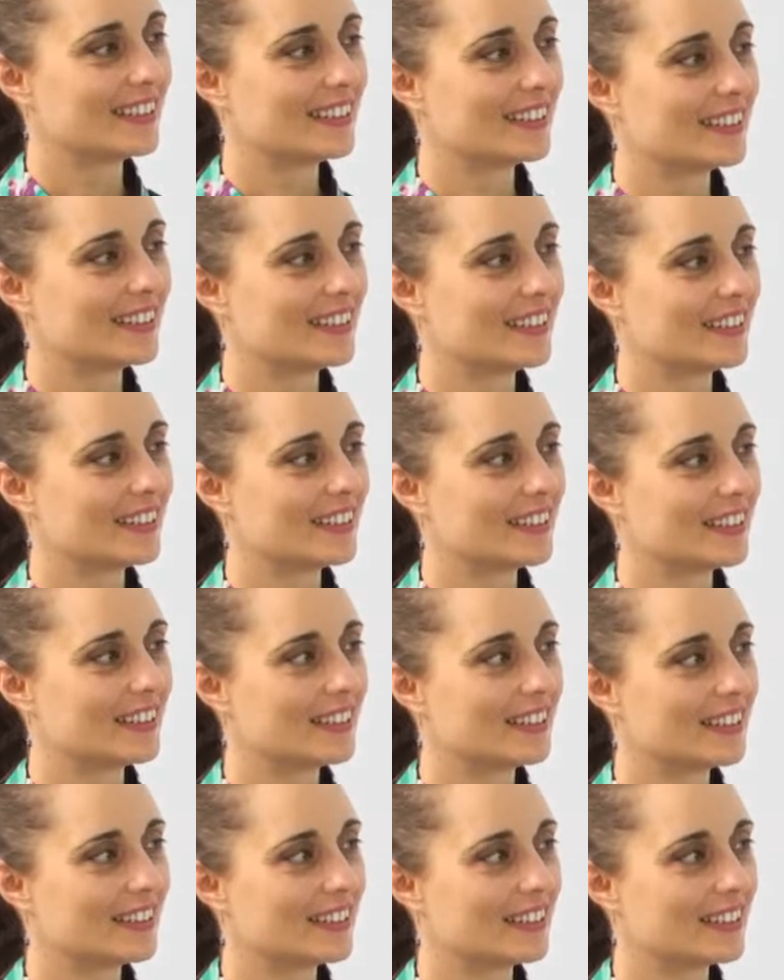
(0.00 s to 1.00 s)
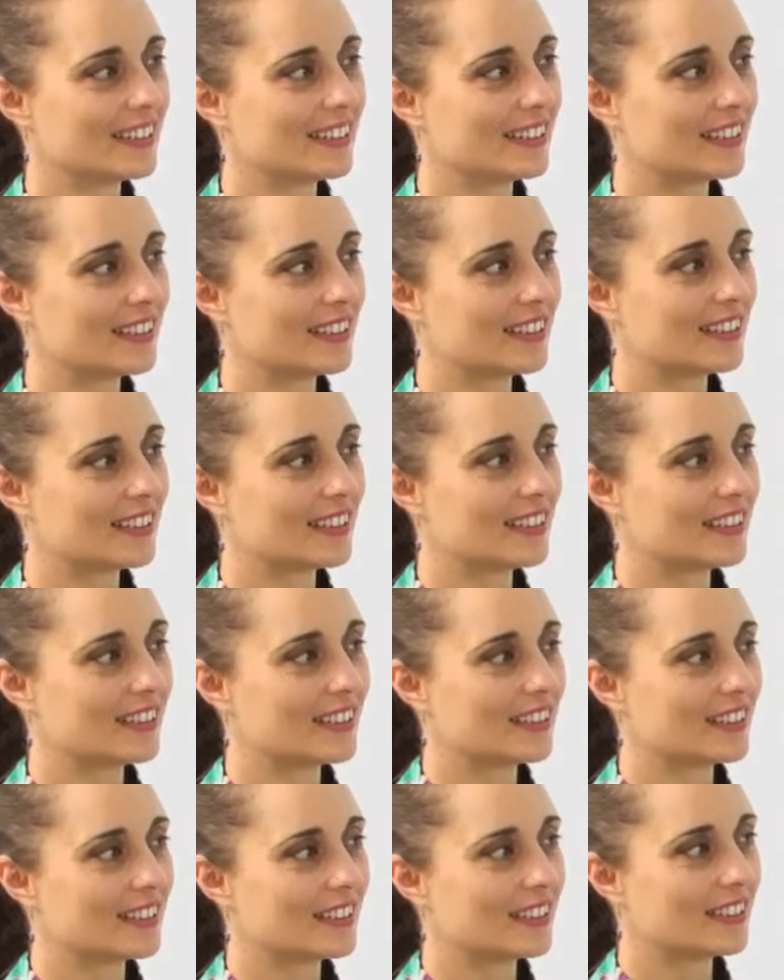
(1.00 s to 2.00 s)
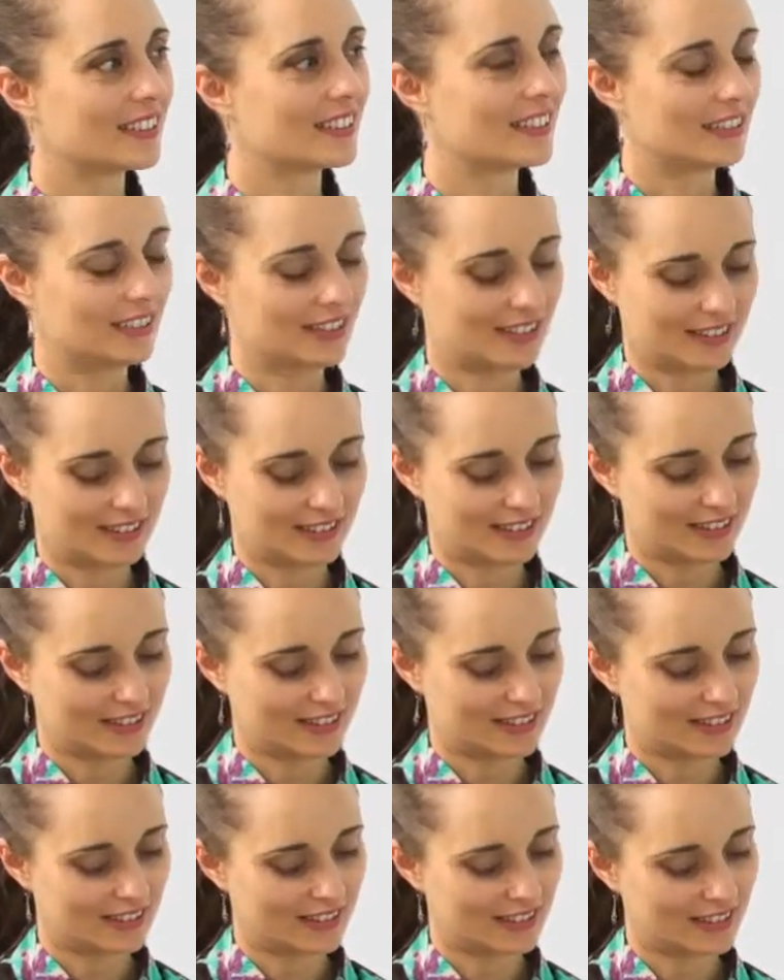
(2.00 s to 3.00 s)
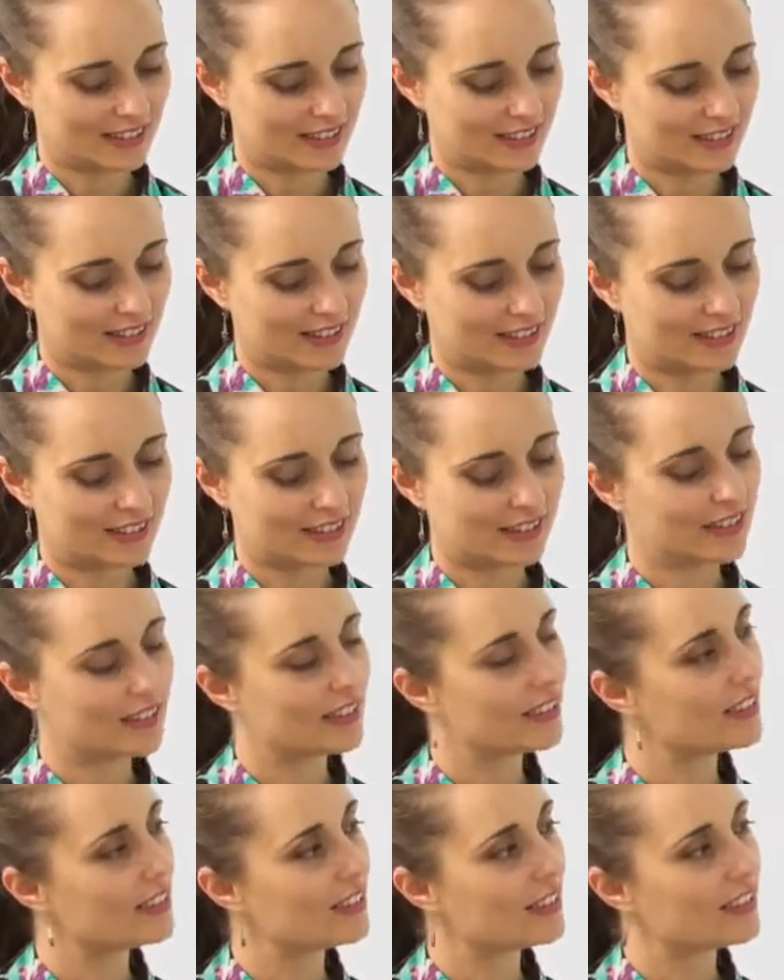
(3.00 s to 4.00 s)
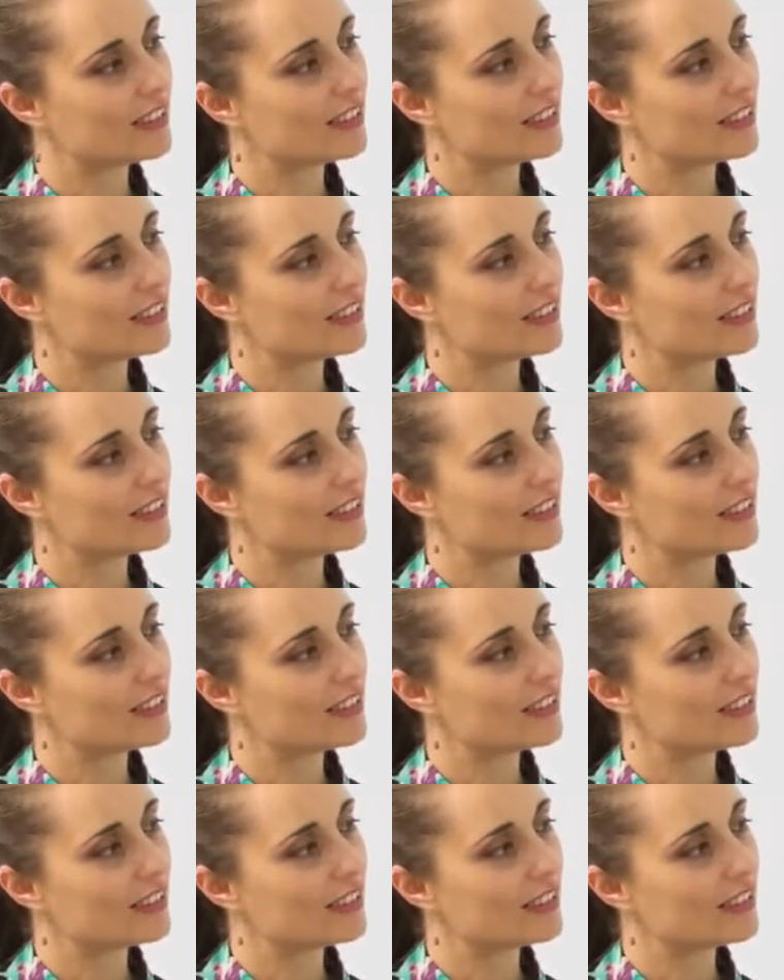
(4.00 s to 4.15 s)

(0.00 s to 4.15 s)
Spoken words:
No words are spoken by the person on screen.